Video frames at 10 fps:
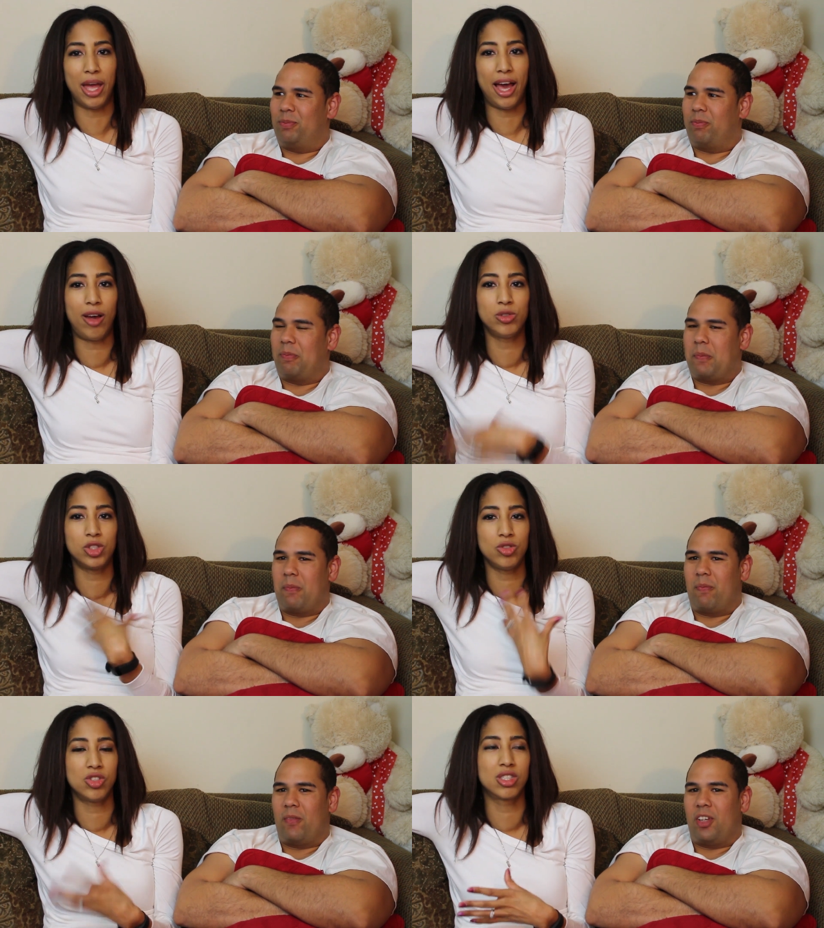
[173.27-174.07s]
Speaker 1: How do
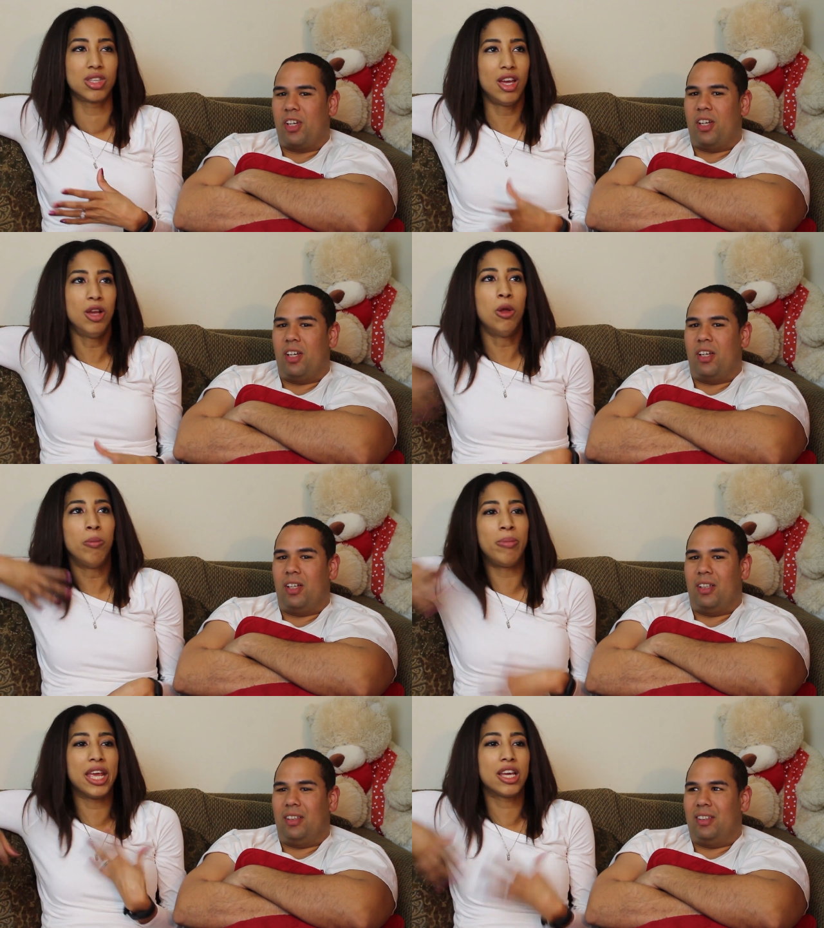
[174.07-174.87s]
you just
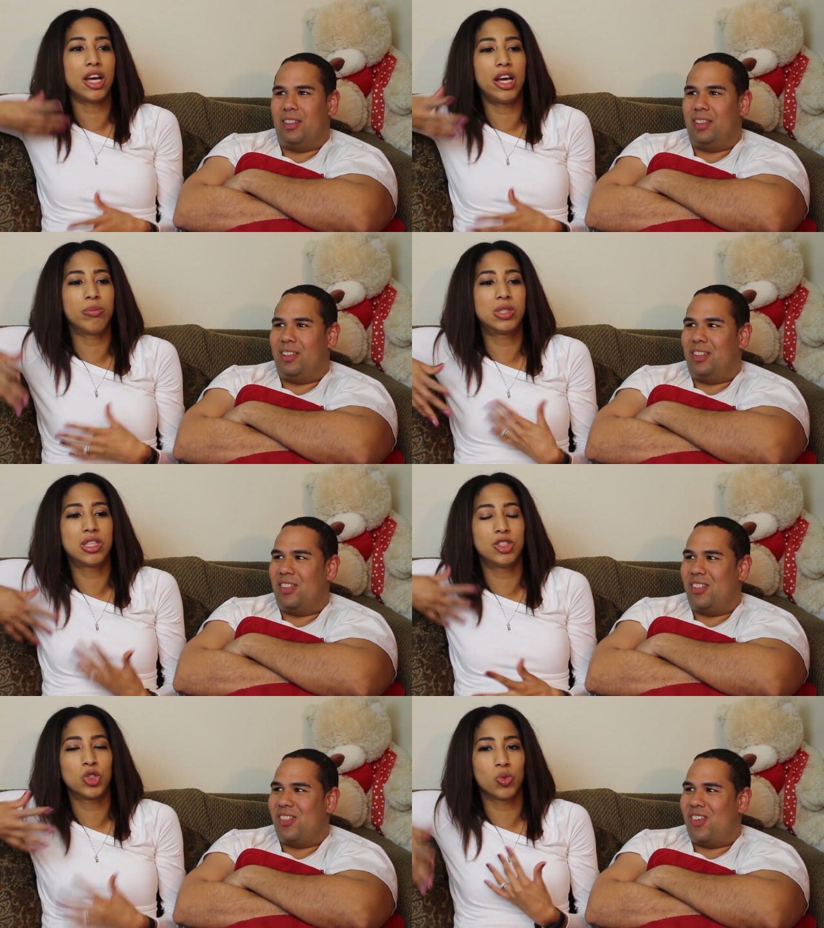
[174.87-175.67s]
make up
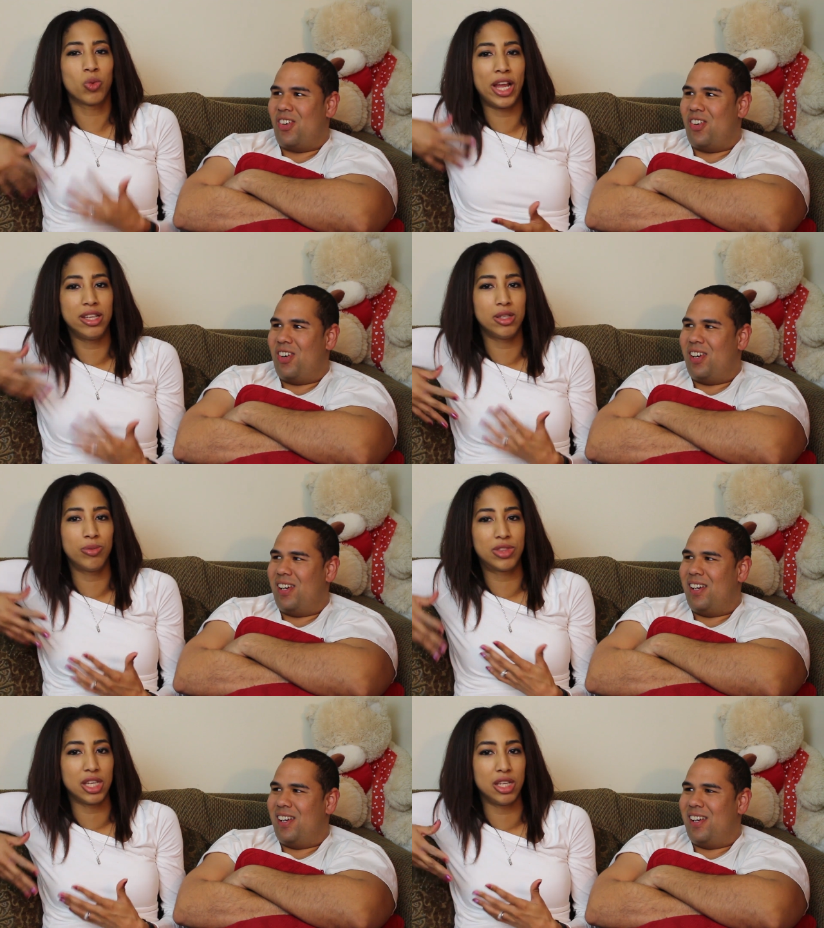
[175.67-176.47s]
such
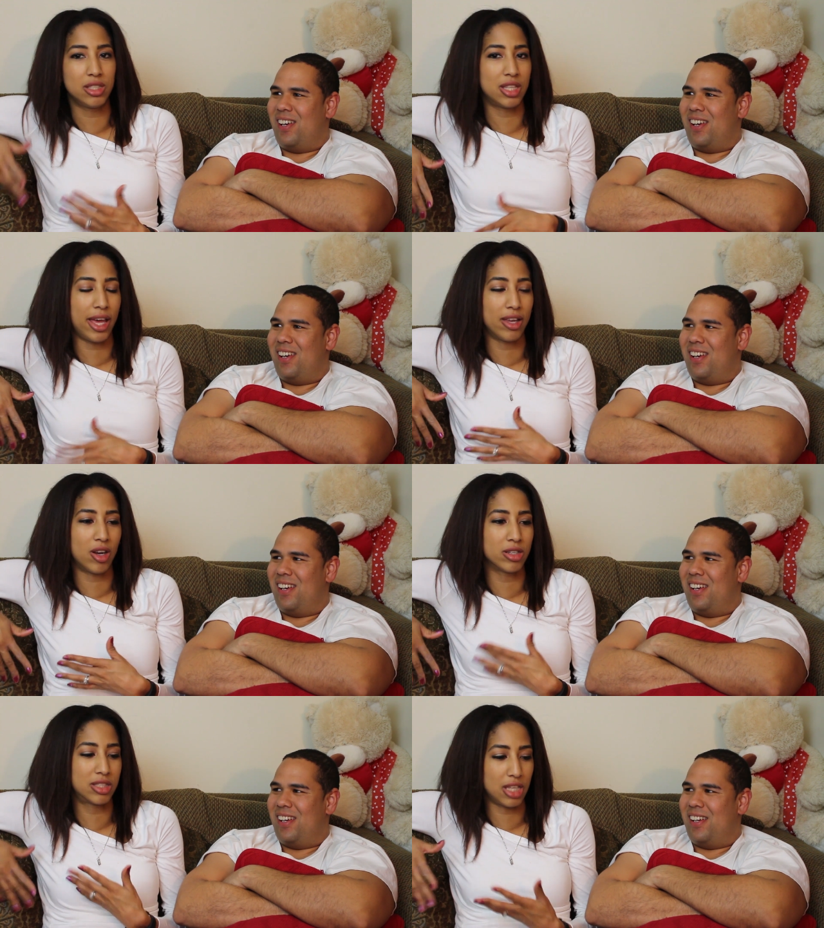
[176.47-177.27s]
random things that
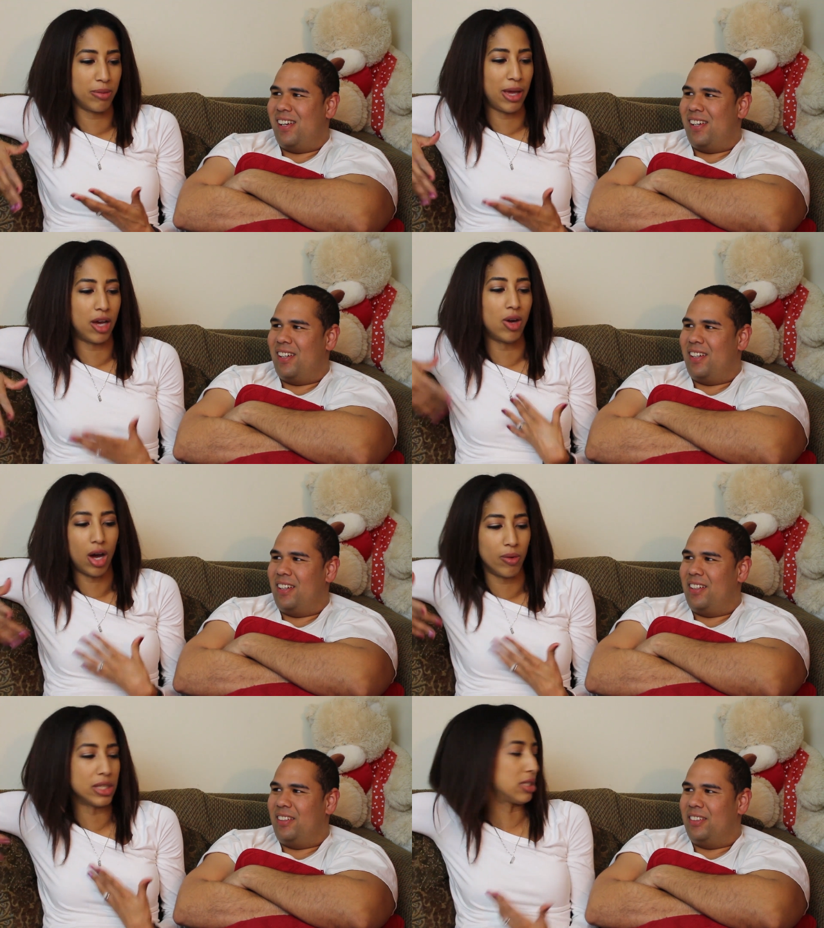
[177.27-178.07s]
are somehow
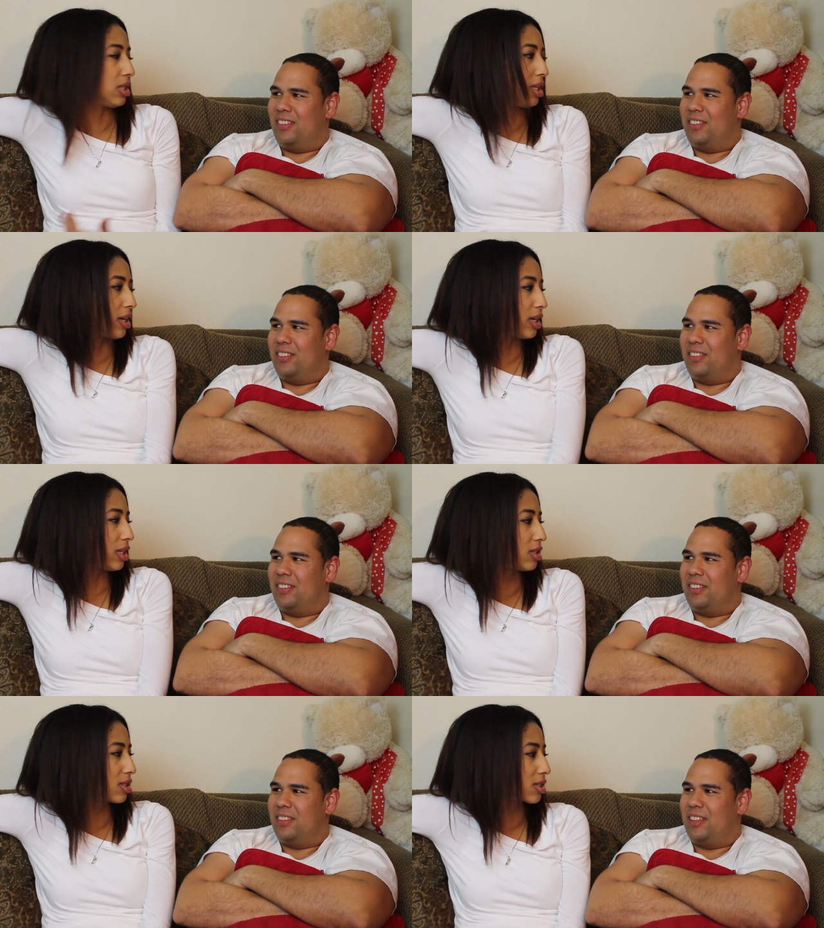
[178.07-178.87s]
always
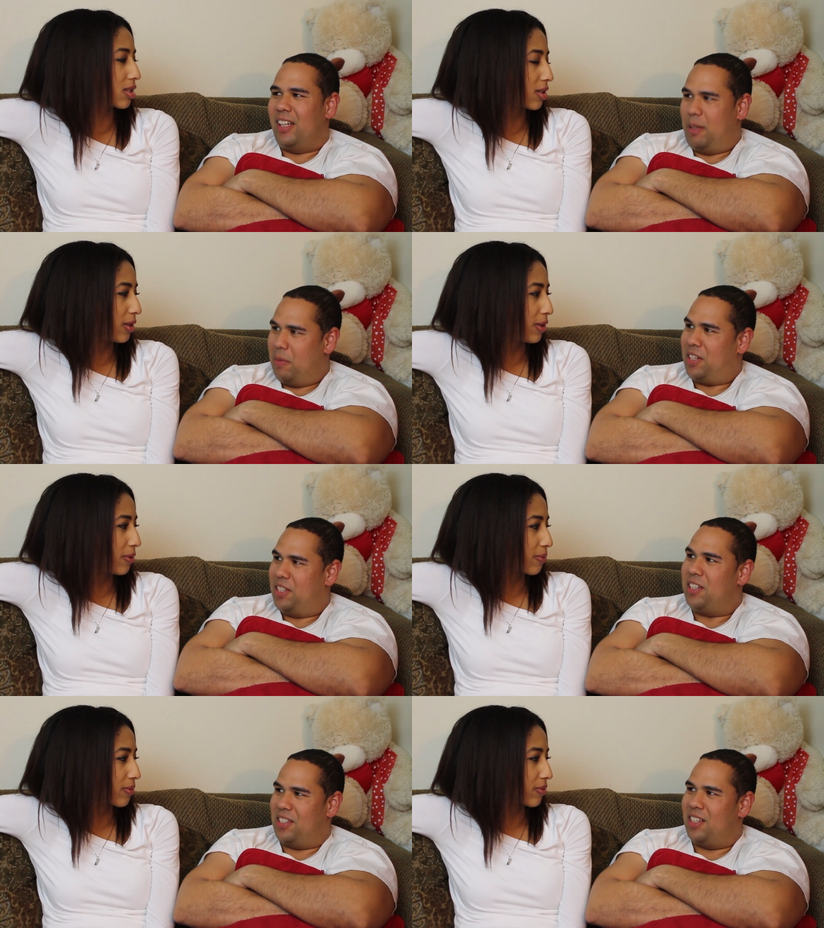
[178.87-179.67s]
hilarious?
Speaker 2: And it makes
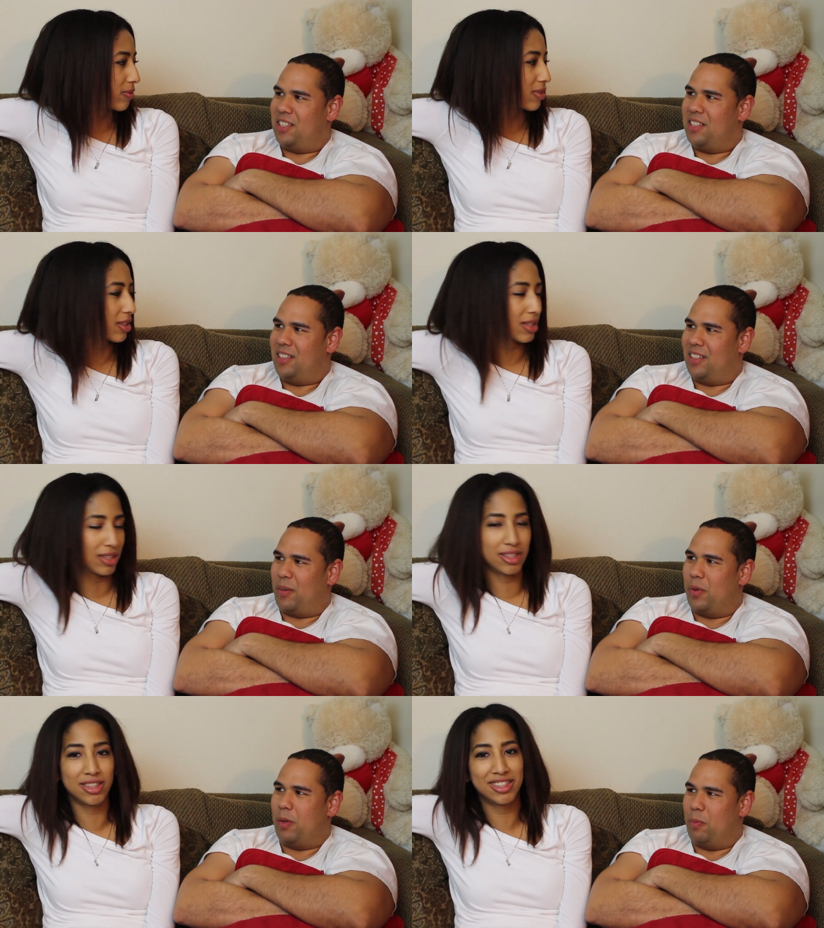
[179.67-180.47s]
sense, doesn't it?
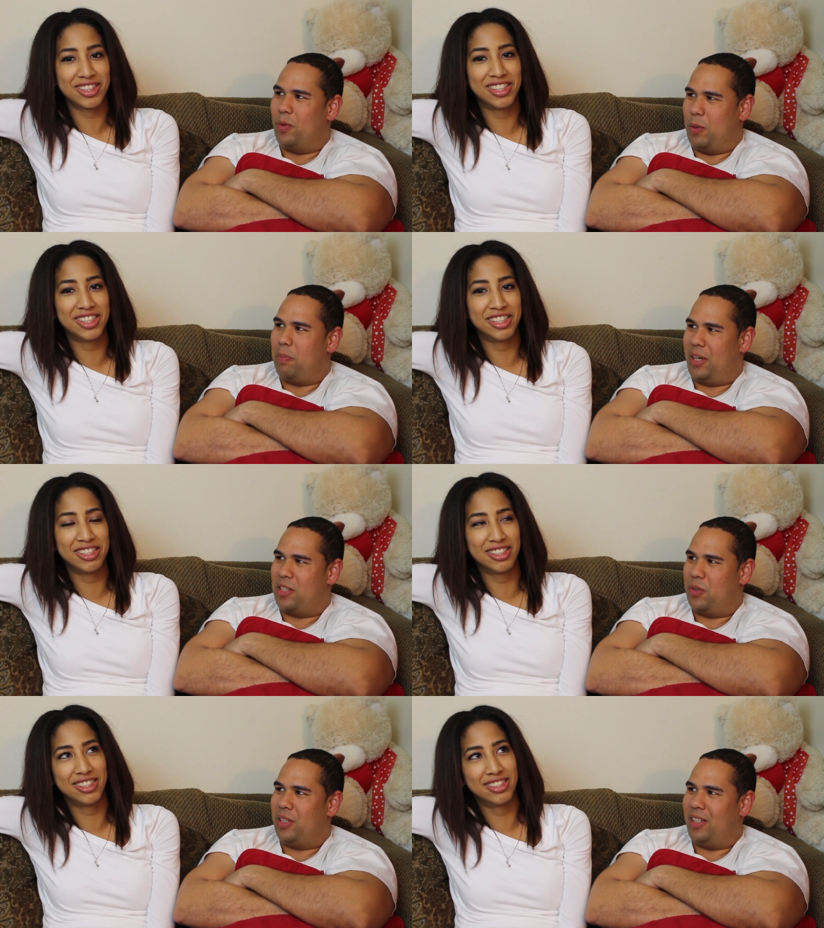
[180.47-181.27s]
Like when you when you
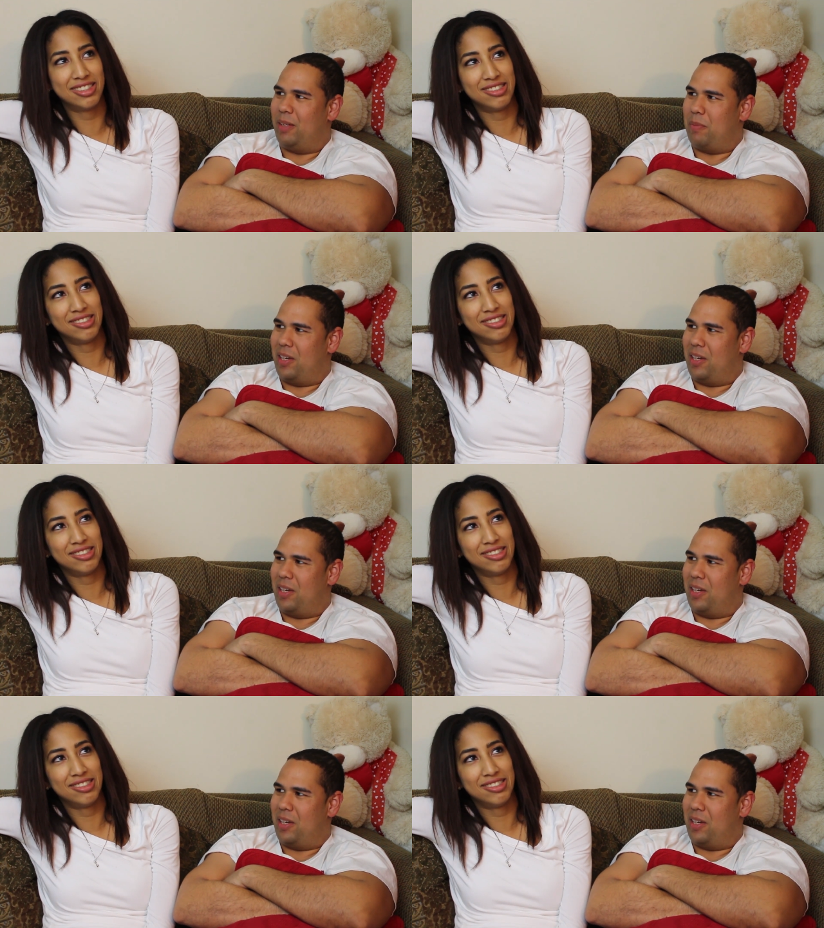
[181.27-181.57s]
picture it, it